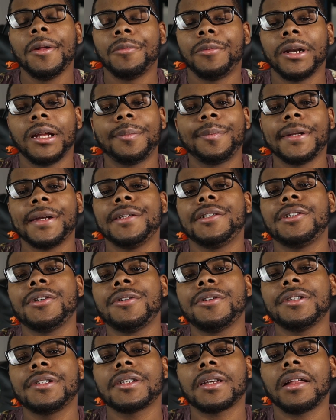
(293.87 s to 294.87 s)
When I play
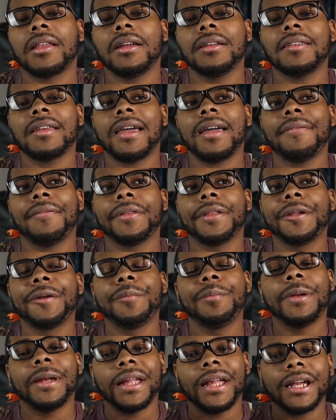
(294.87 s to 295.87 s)
shooters, I like to have a little
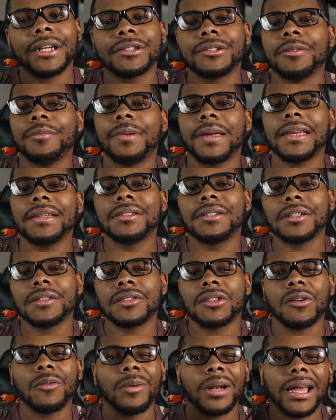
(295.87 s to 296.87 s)
bit of extra bass
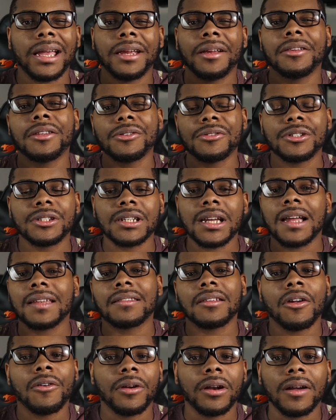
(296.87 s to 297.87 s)
just so when I hear those
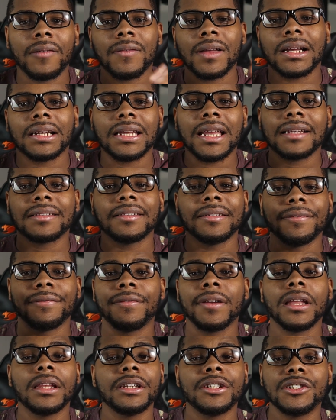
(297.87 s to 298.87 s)
shots going off, I can actually
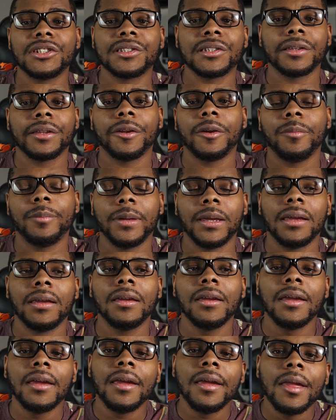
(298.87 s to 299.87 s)
feel it just a little
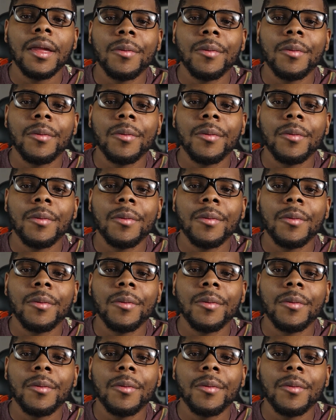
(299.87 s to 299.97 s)
bit.